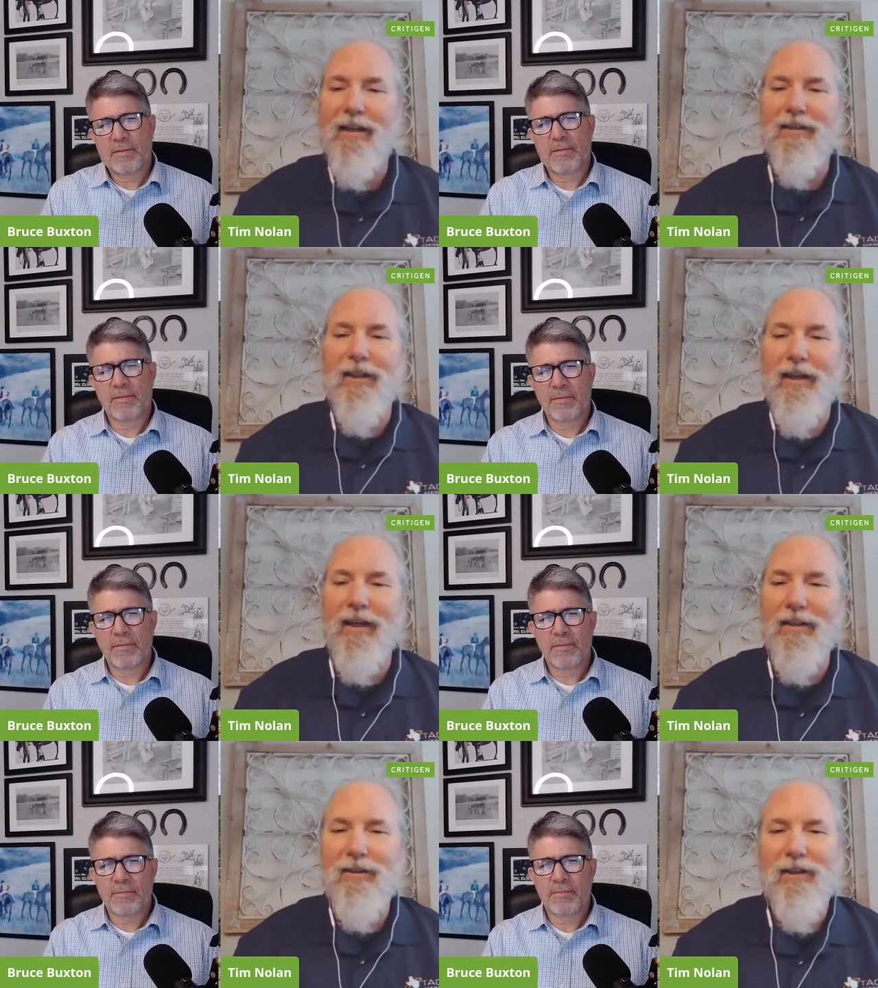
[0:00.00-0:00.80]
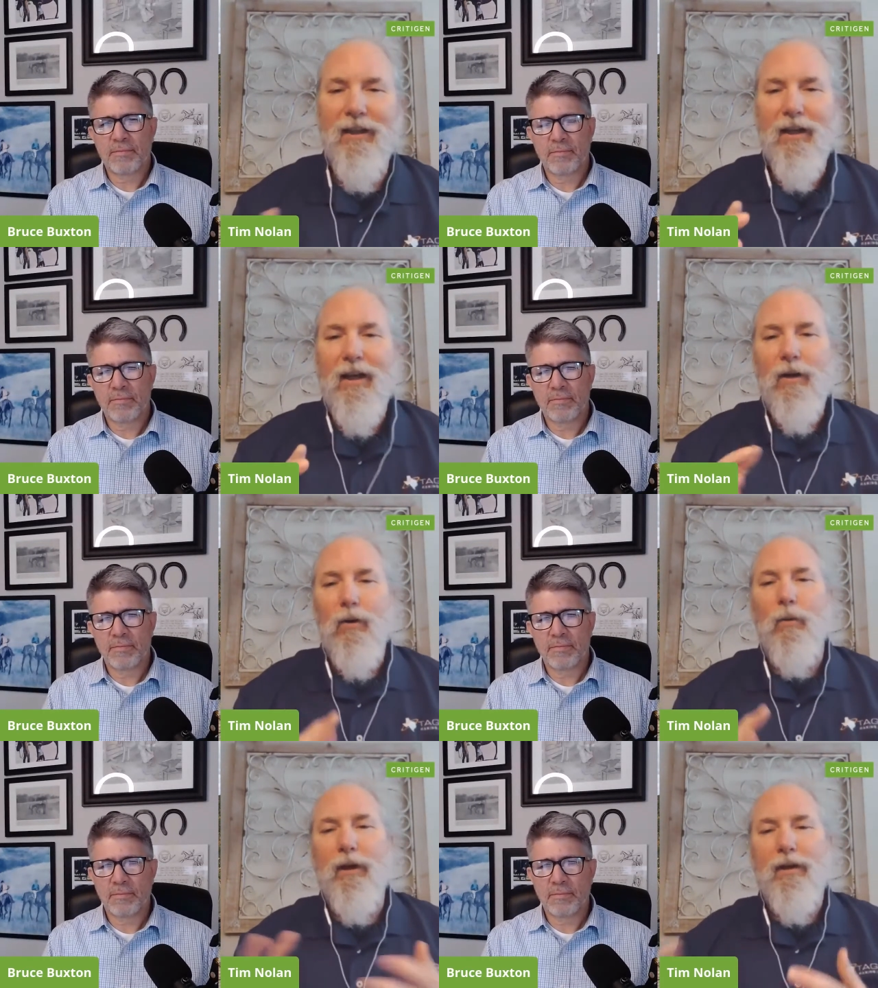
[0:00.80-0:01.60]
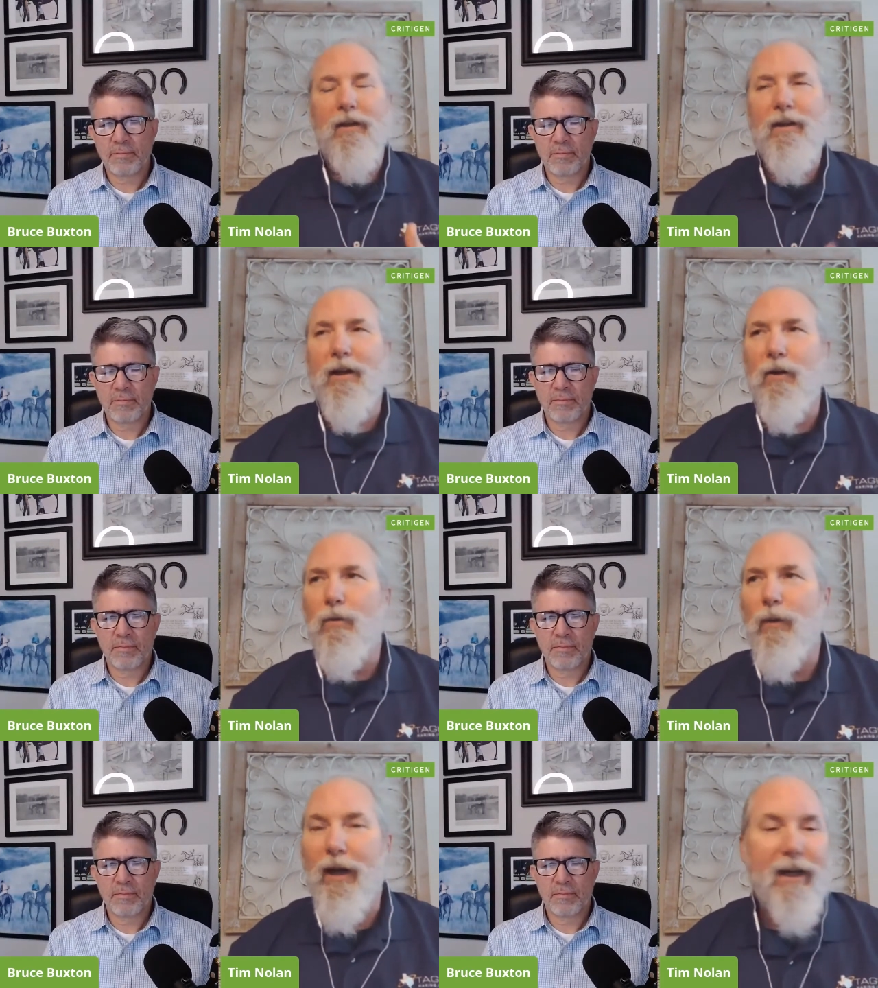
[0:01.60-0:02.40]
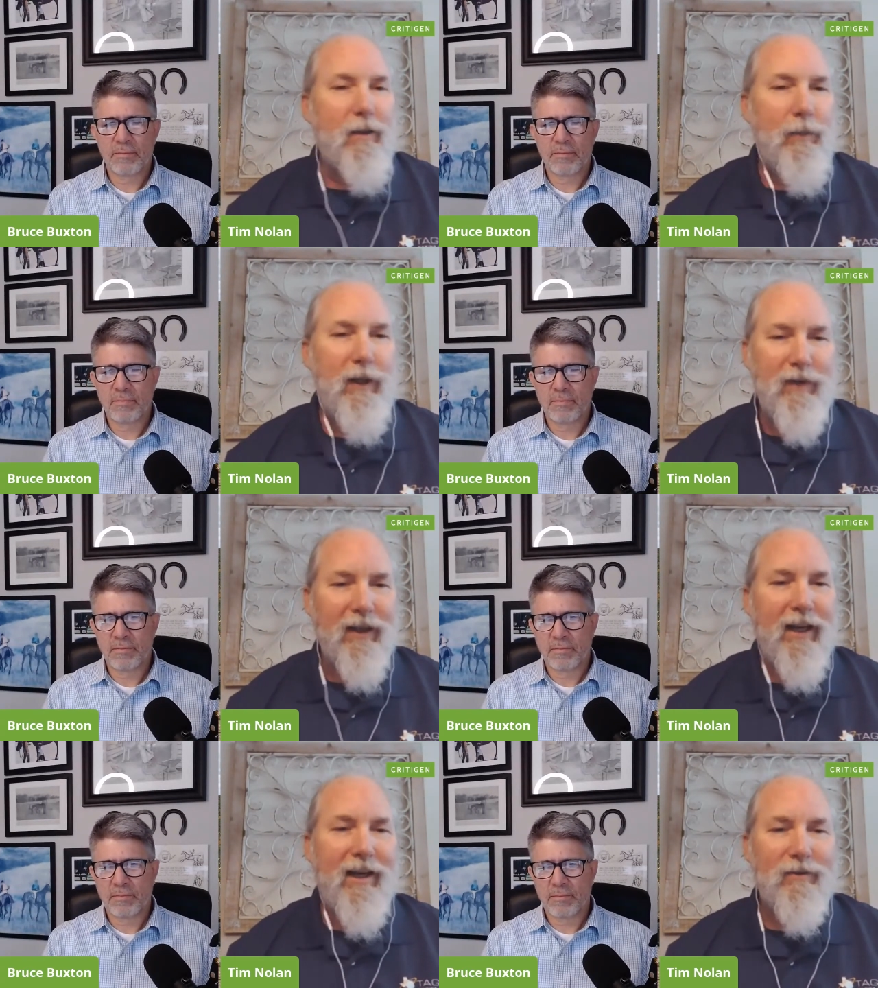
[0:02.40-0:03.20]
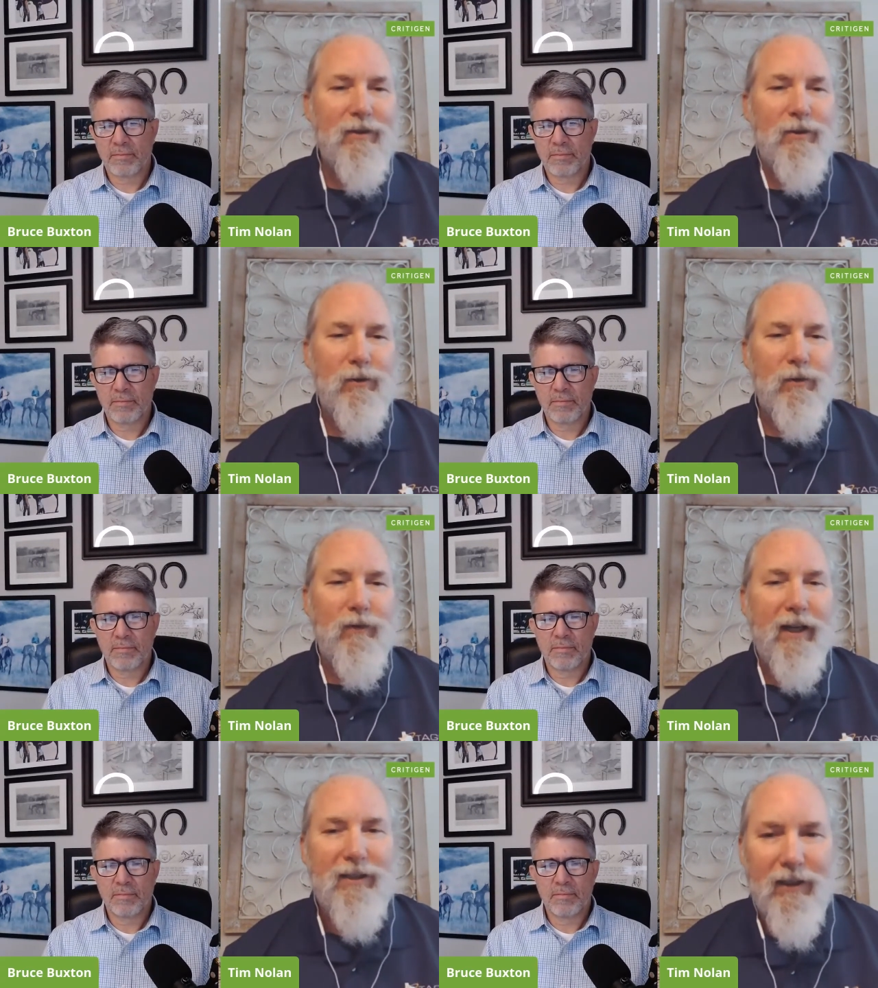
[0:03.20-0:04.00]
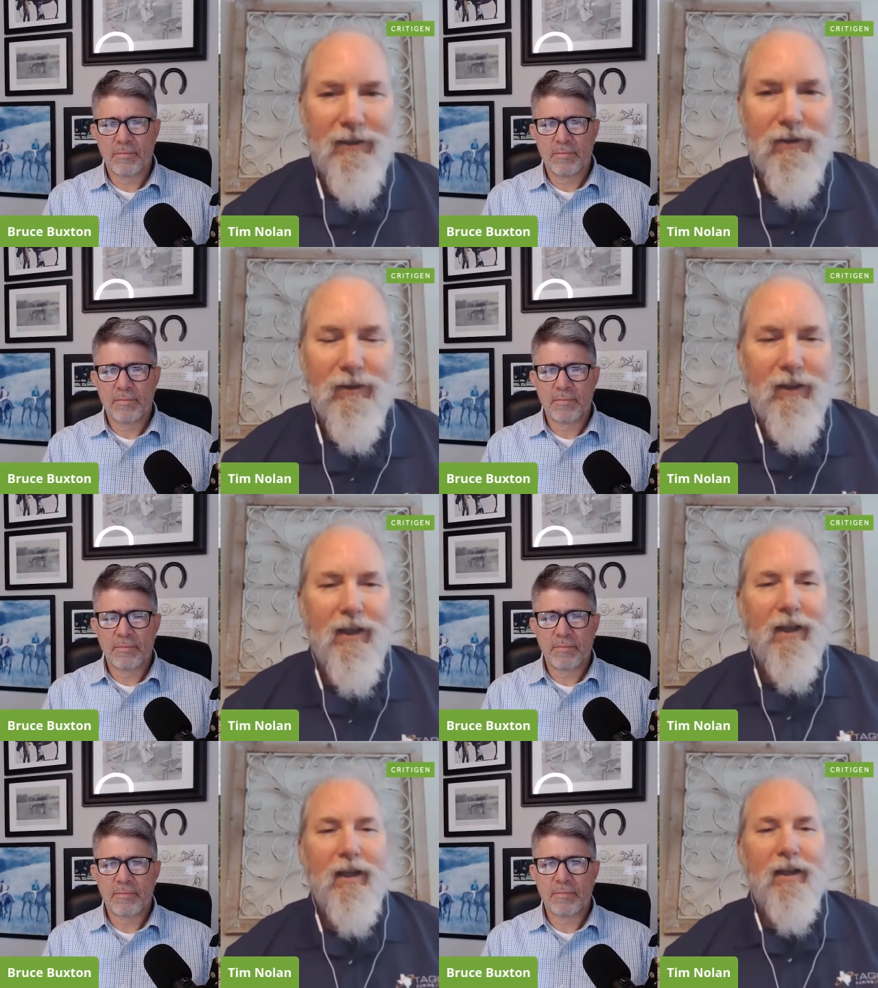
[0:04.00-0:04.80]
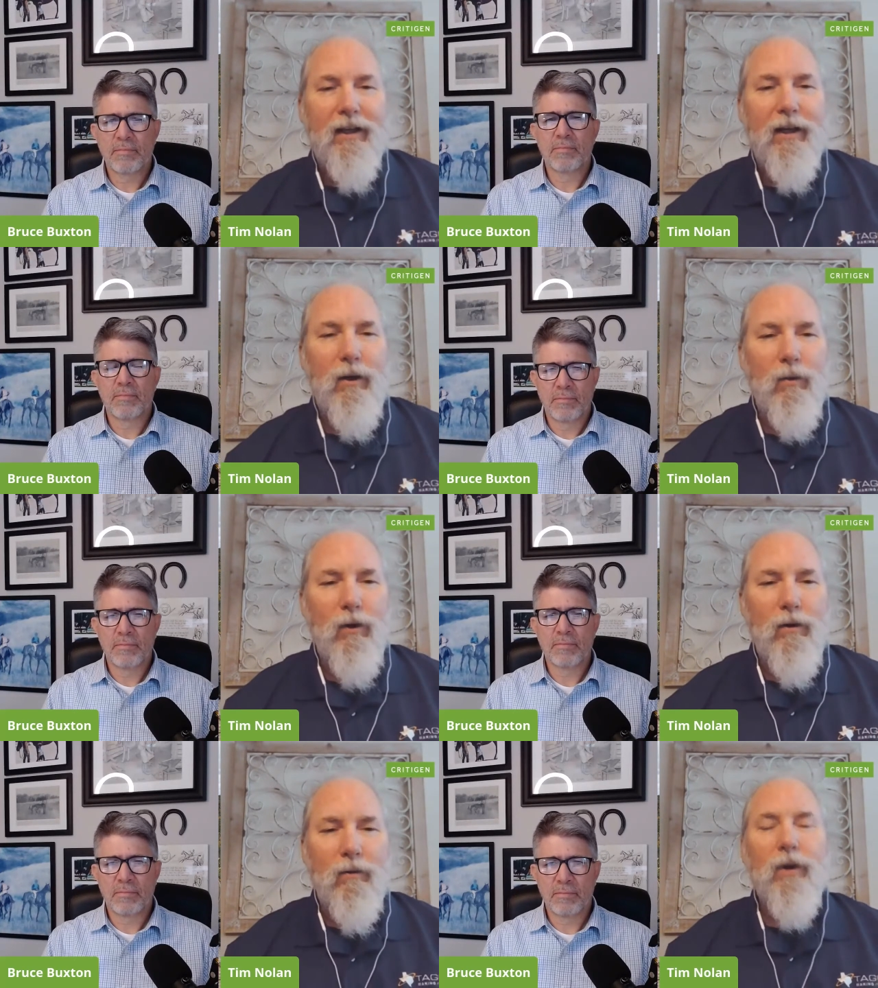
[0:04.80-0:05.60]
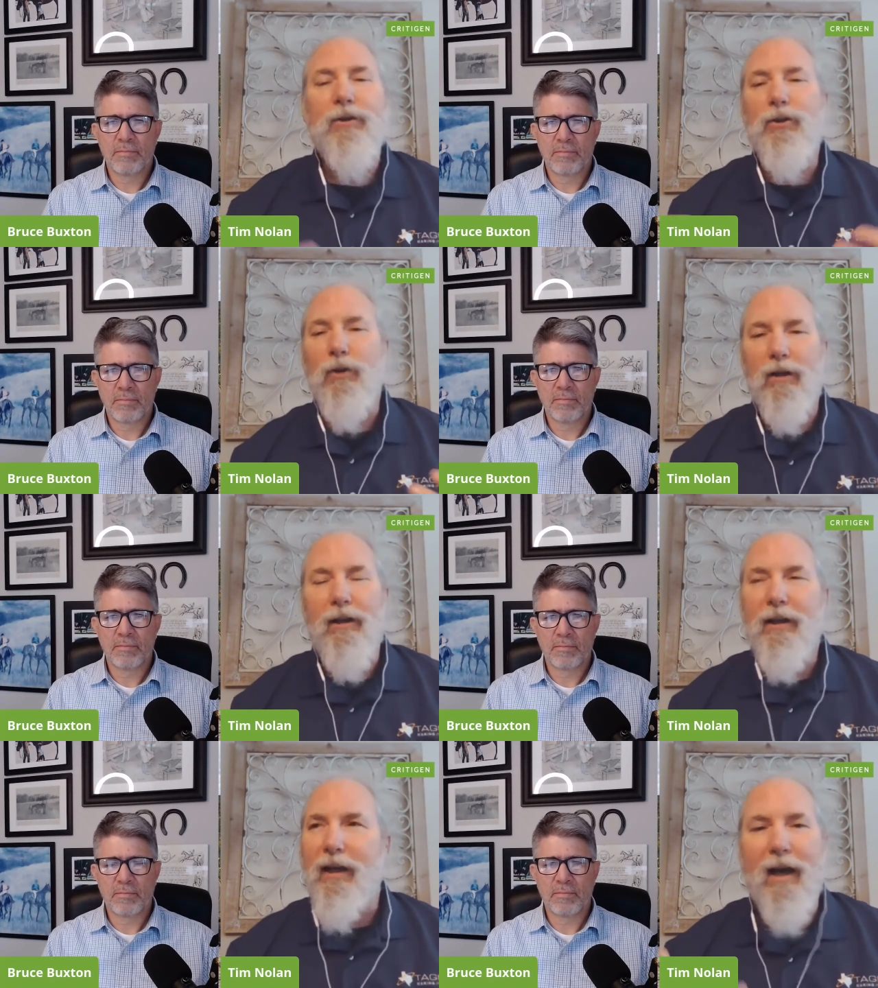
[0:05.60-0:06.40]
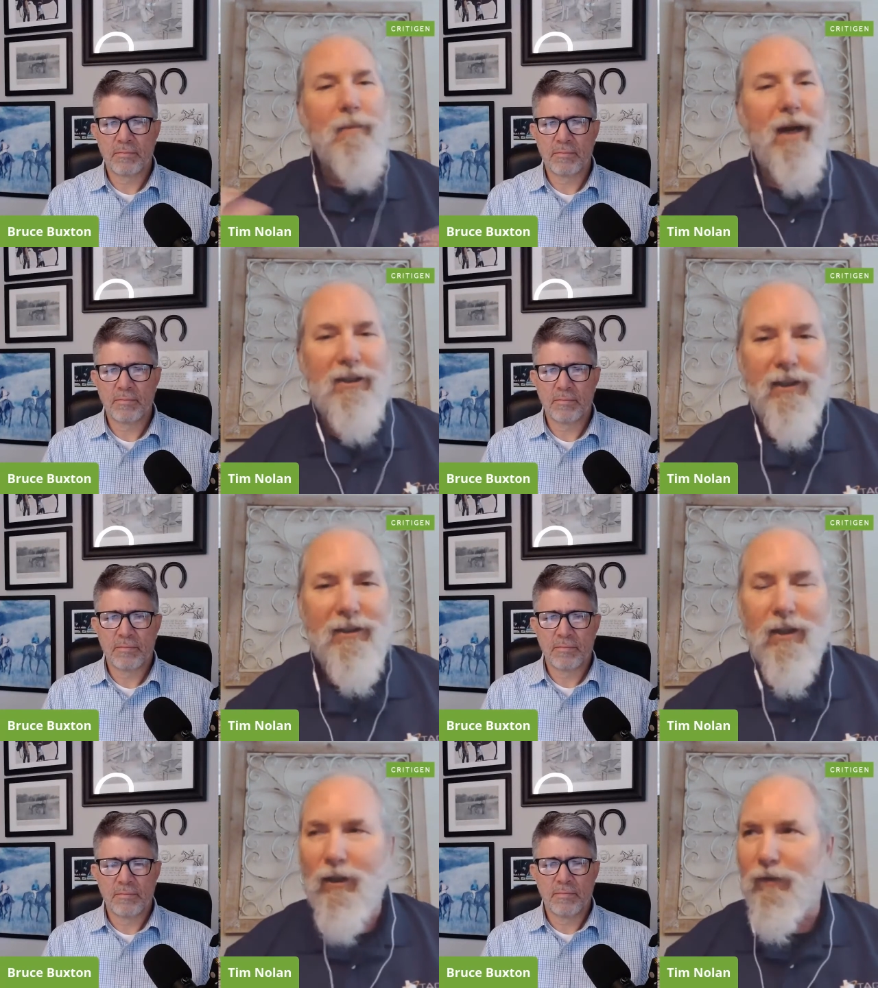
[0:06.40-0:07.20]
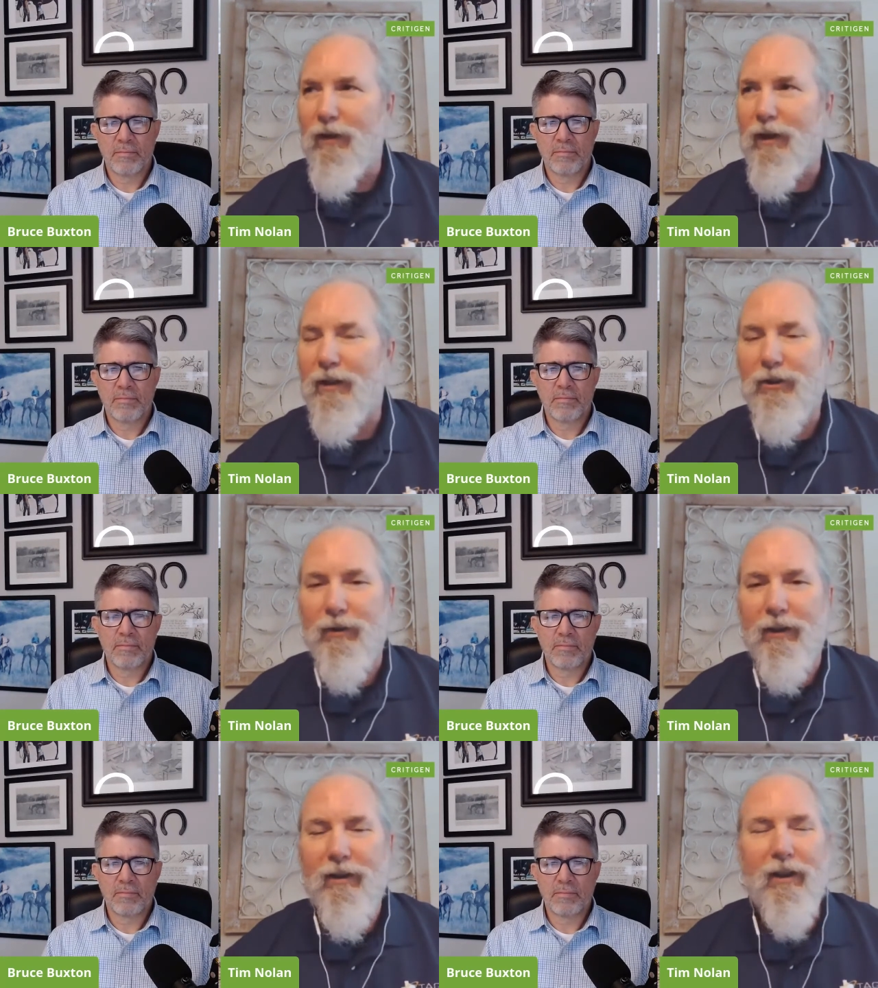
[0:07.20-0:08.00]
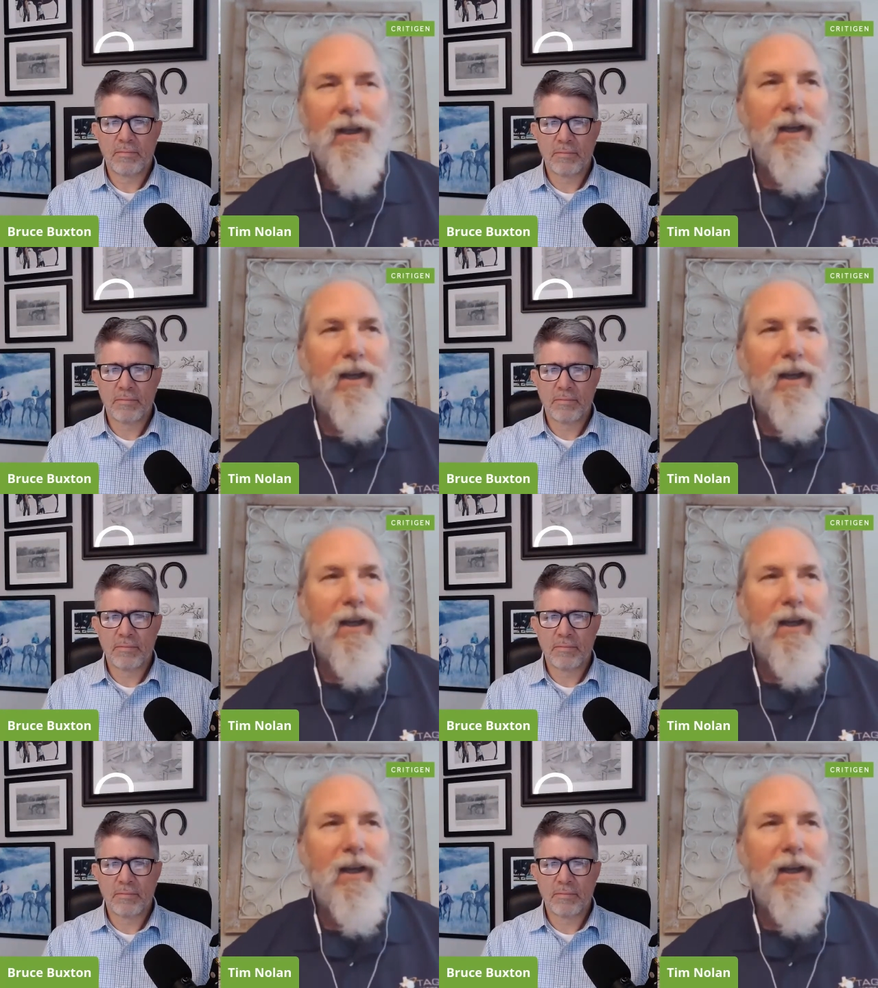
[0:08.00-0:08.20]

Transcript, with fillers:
Speaker 1: and that is the case where we you know we had to pivot now to vaccines. You know we're we're struggling, and I imagine it's all over the country